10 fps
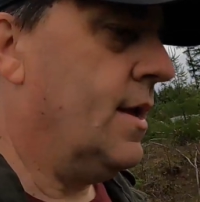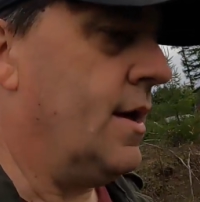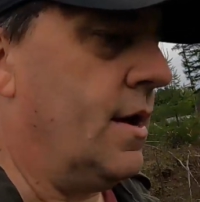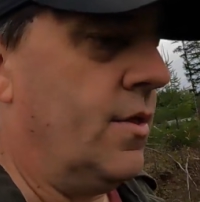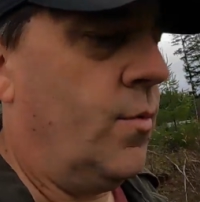
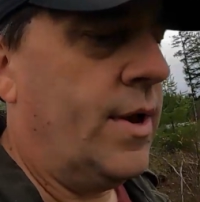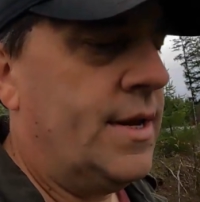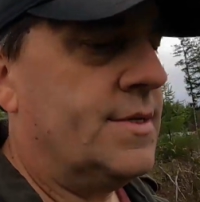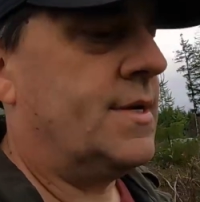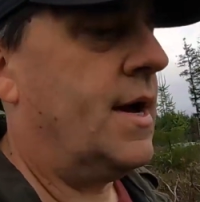The
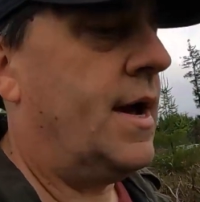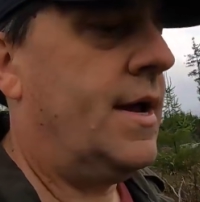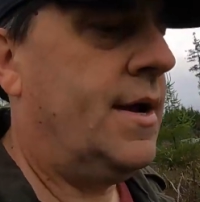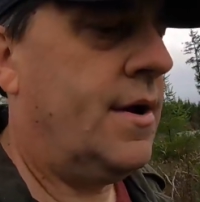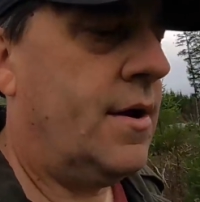wind isn't high
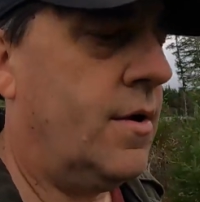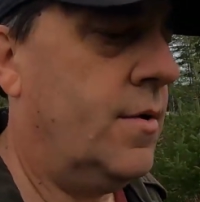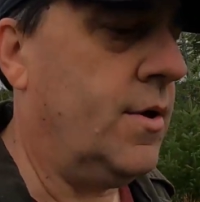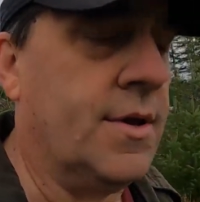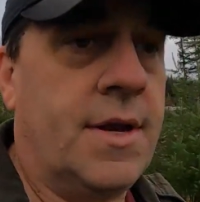here.
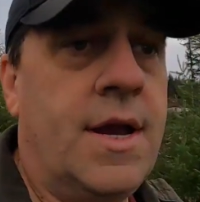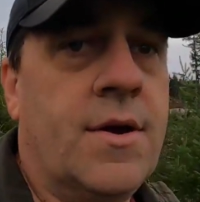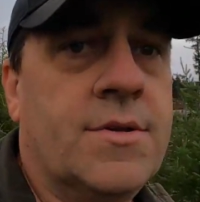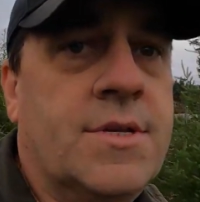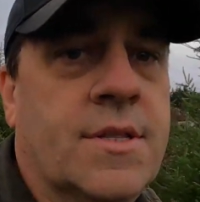You can
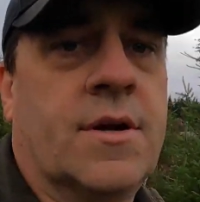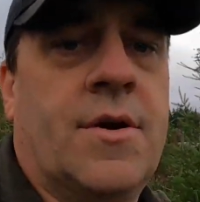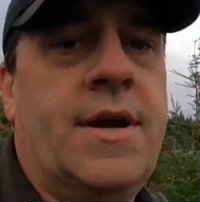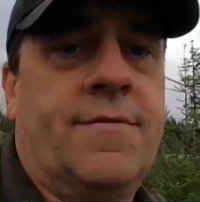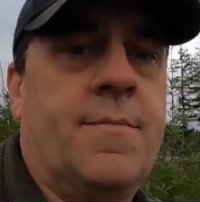hear and see the
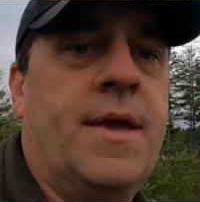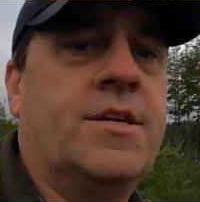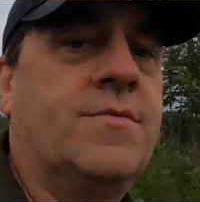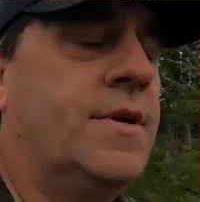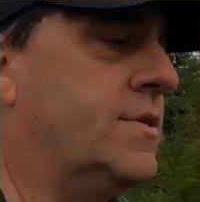creek from the
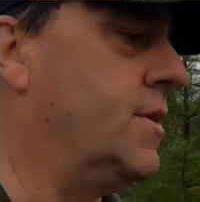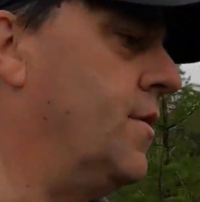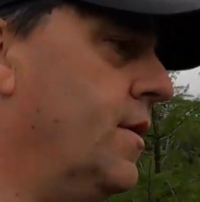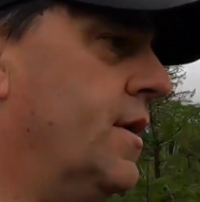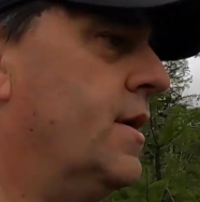edge of it,
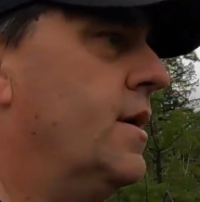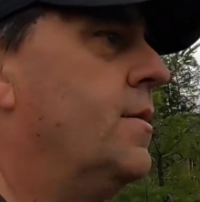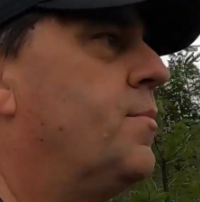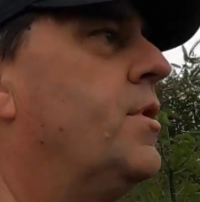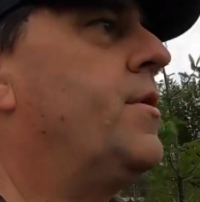so
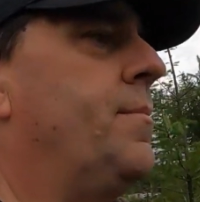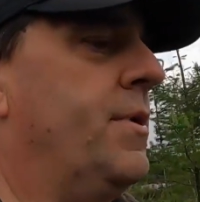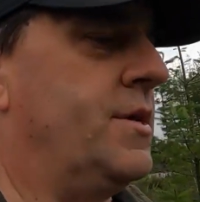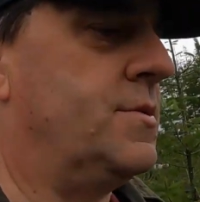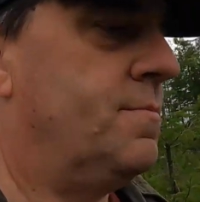pretty great
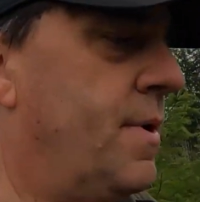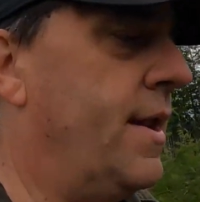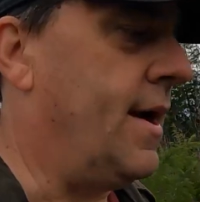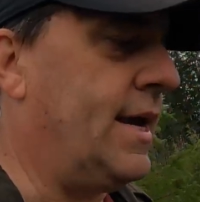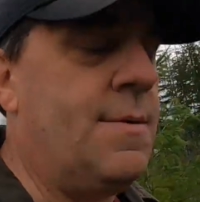place.
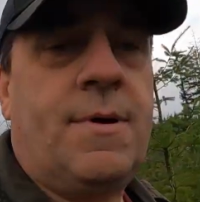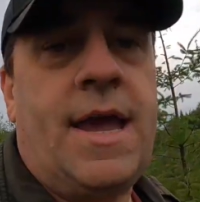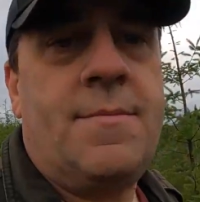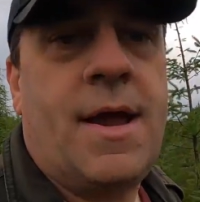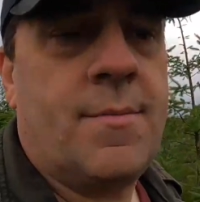But I keep a
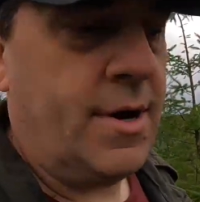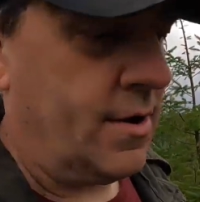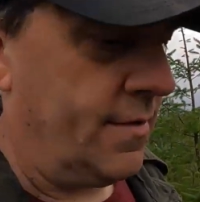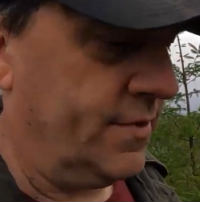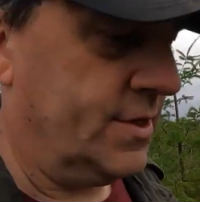game camera
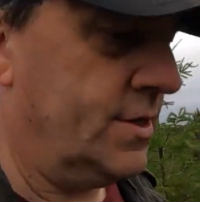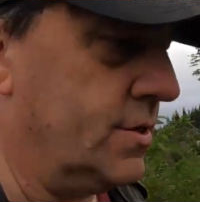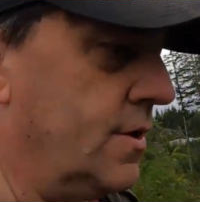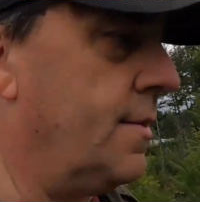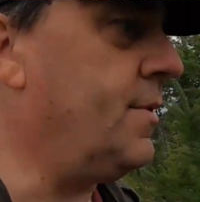here, obviously,
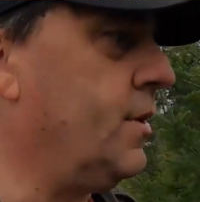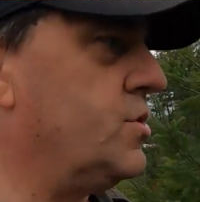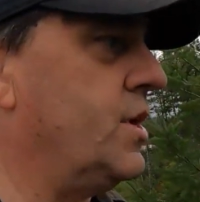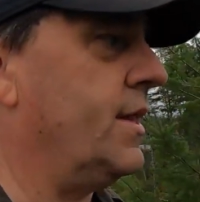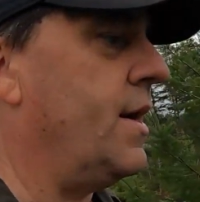so I'm gonna go
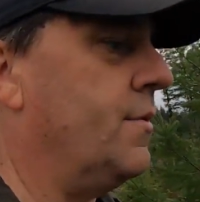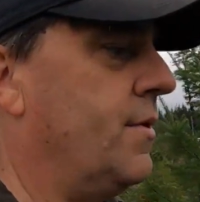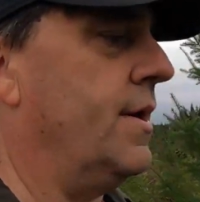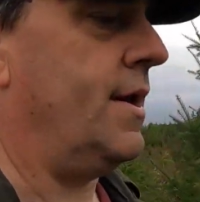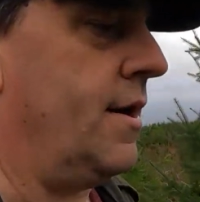check that one
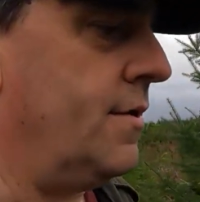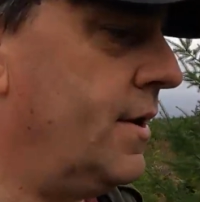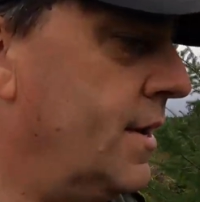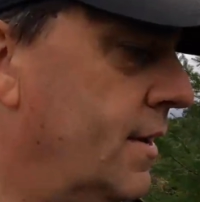right now.